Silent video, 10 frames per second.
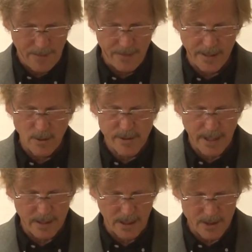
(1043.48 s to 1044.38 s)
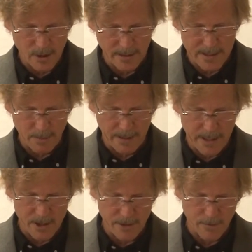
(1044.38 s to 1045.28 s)
They use psychological
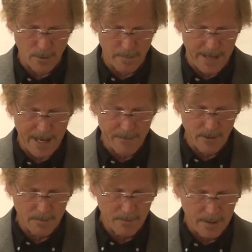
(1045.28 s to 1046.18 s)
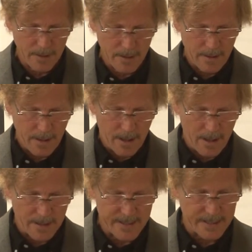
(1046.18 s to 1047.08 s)
explanations for behavior,
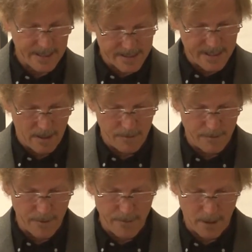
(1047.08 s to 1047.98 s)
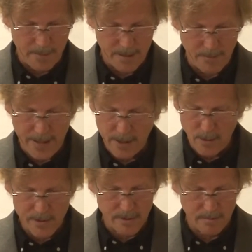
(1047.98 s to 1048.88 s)
uh, seeking self fulfillment. They
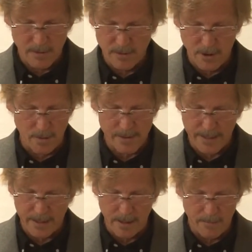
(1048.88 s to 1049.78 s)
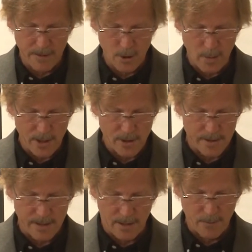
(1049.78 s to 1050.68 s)
use terms like individuation,
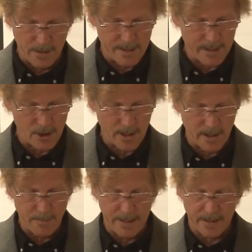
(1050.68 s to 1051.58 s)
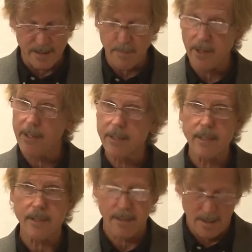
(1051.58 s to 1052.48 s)
self realization, and peak
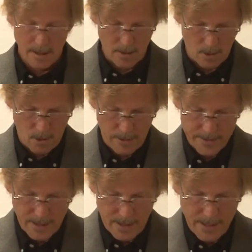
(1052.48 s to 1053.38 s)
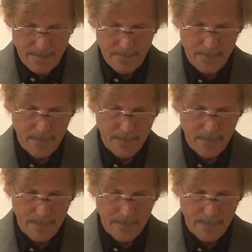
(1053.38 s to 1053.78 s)
experiences all the time.